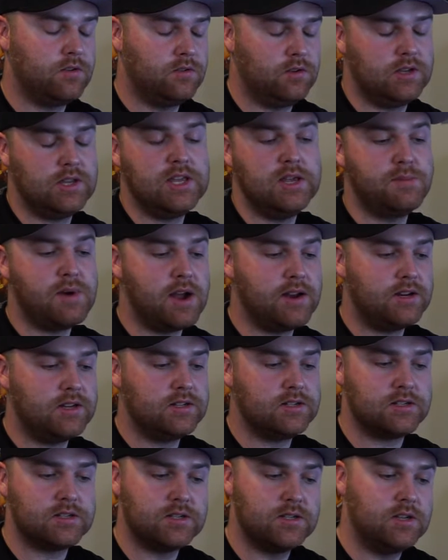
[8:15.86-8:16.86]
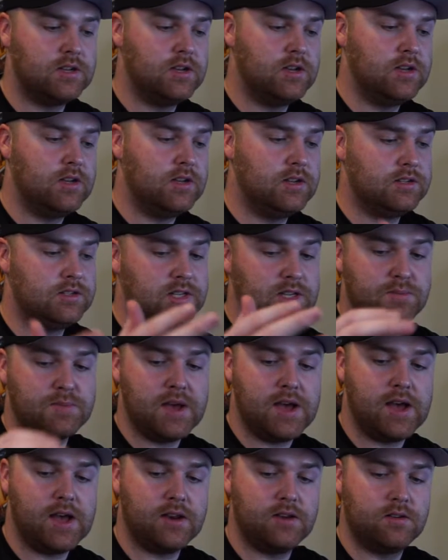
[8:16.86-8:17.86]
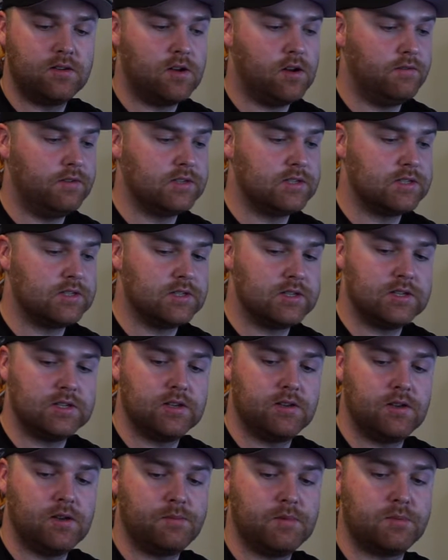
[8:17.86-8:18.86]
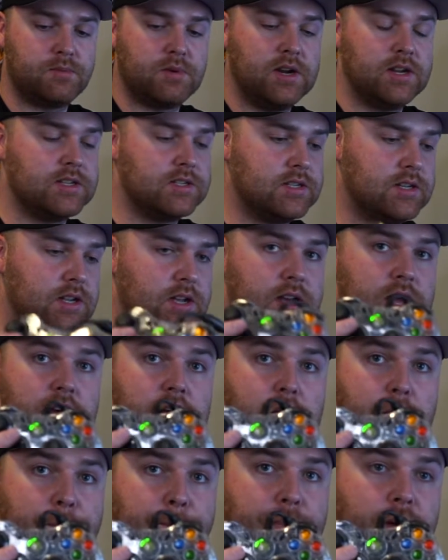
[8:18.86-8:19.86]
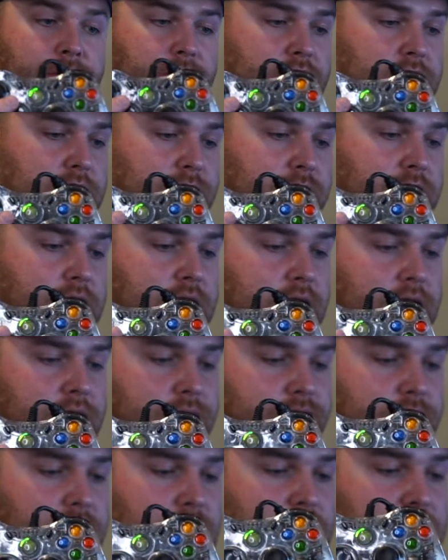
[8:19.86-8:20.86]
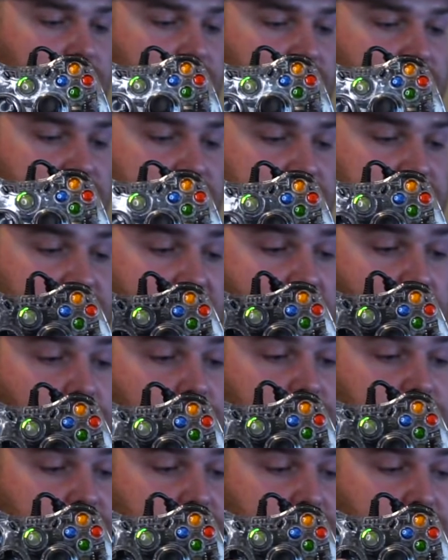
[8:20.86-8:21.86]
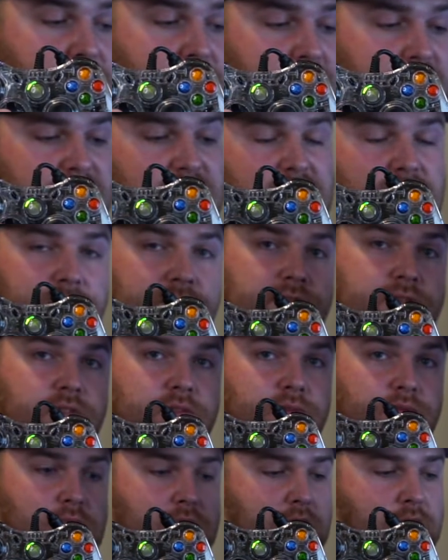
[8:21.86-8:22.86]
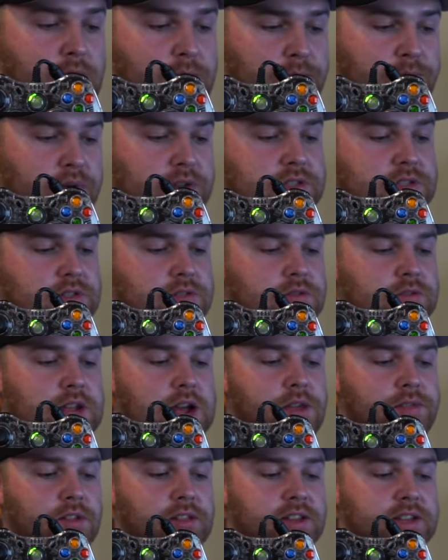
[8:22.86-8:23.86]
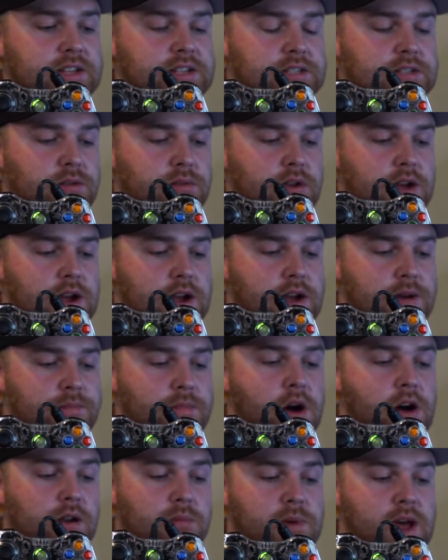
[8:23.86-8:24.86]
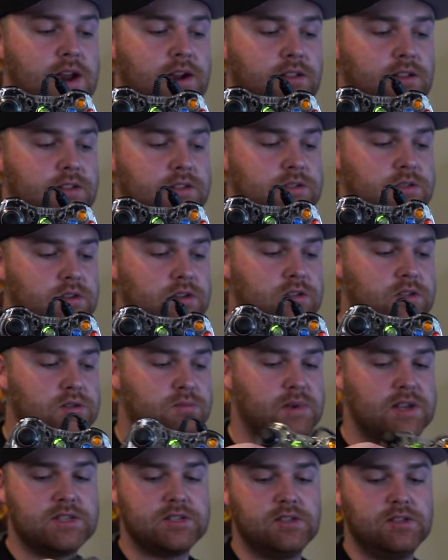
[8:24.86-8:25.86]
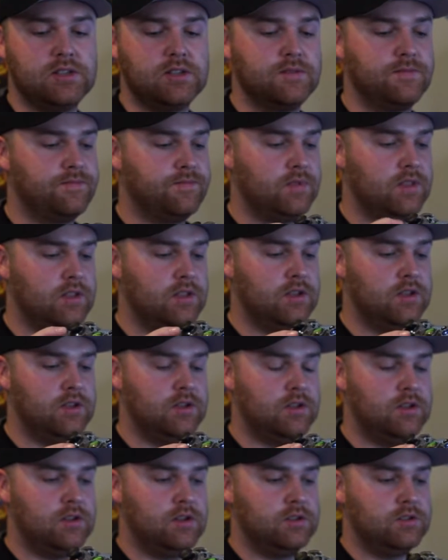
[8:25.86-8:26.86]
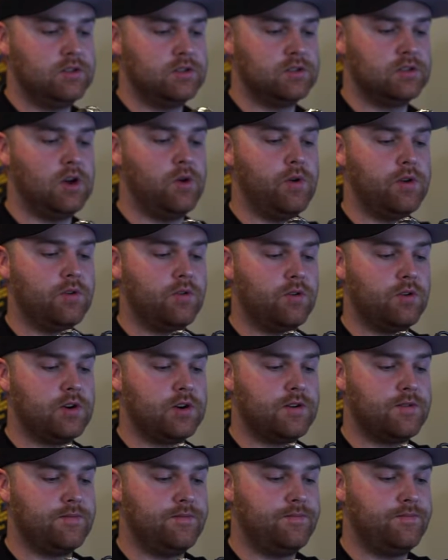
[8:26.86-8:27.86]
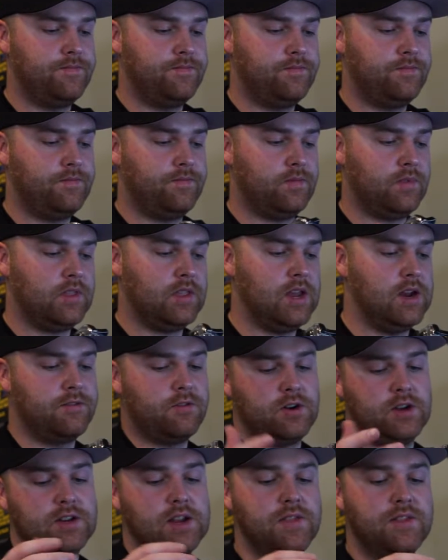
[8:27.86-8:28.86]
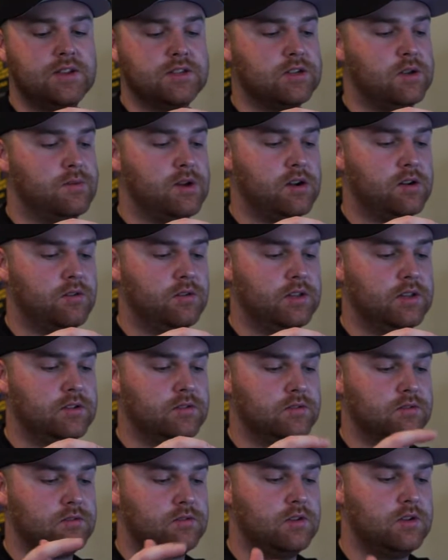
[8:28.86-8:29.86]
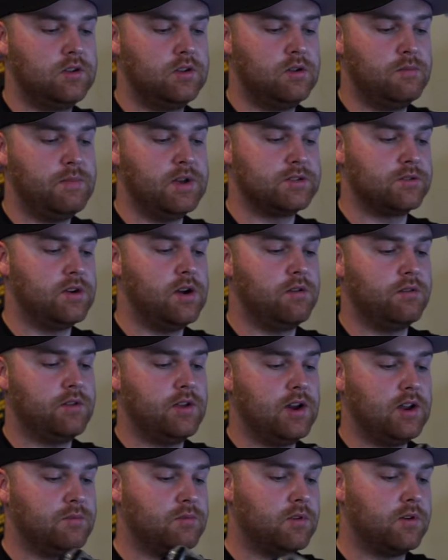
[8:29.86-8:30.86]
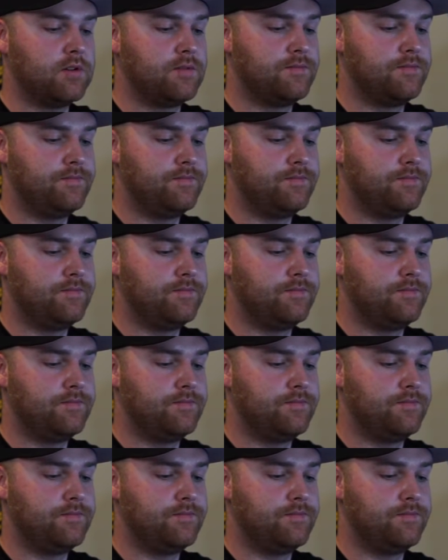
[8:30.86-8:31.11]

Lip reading: key bindings. D-pad, obviously, I'm going to press up on the D-pad, down on the D-pad. It kind of puts you down the list automatically, so you just basically just go in order. And I've already done this, so I'm not going to really mess around with it anymore.